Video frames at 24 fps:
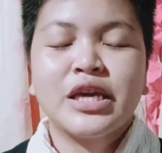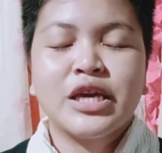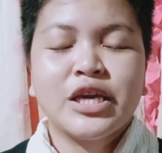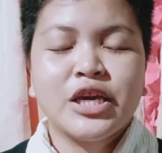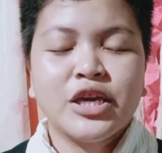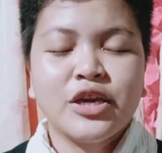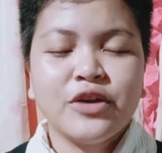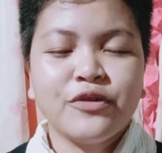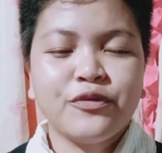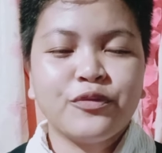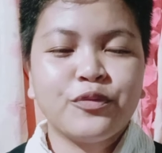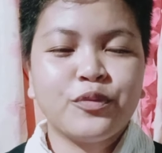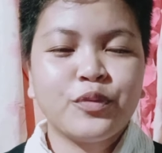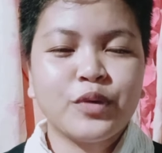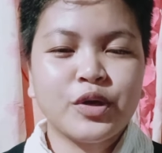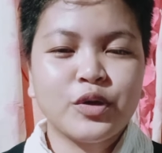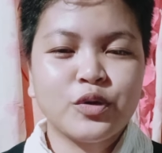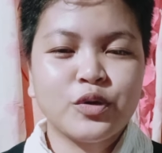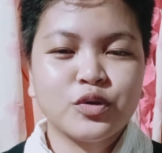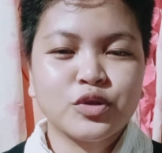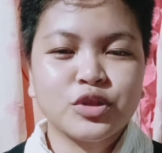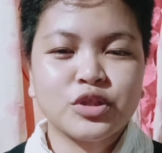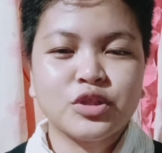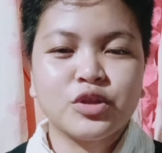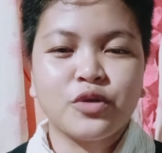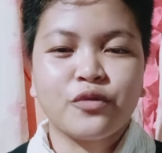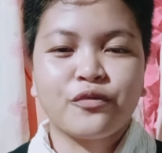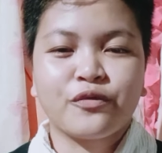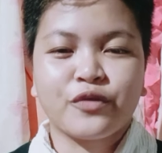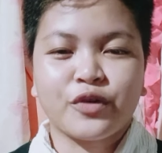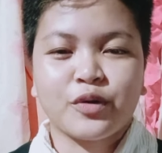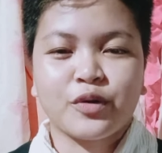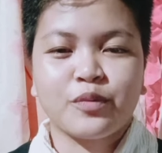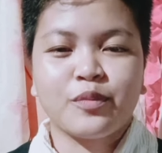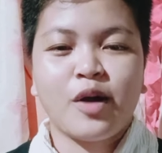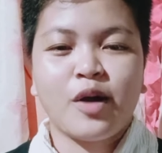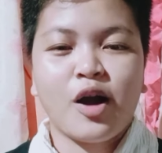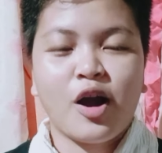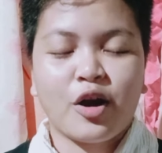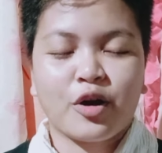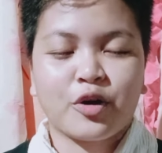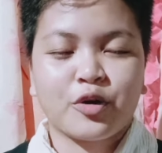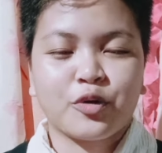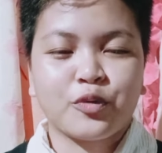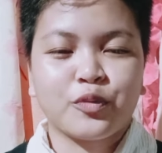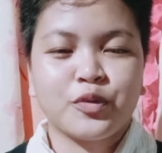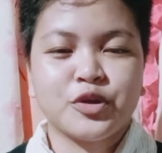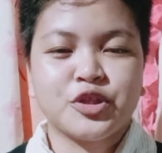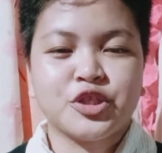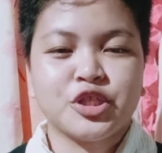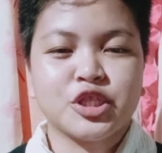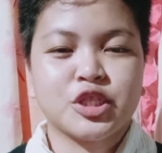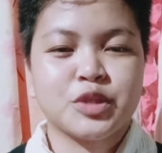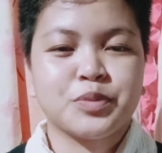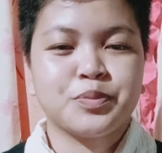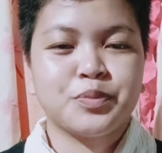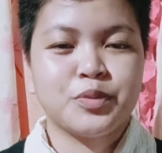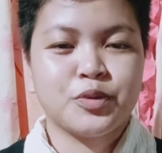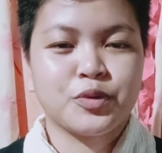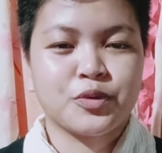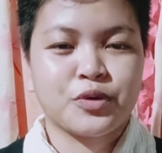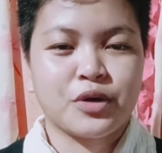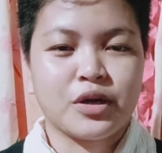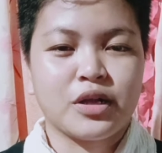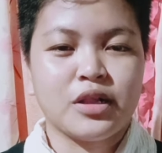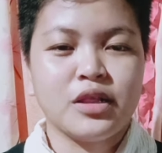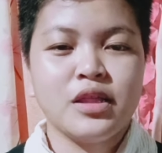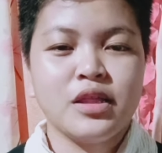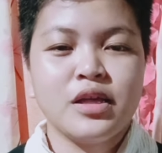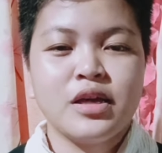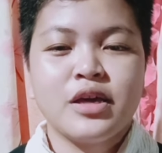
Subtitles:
If we use the verb are, which is plural,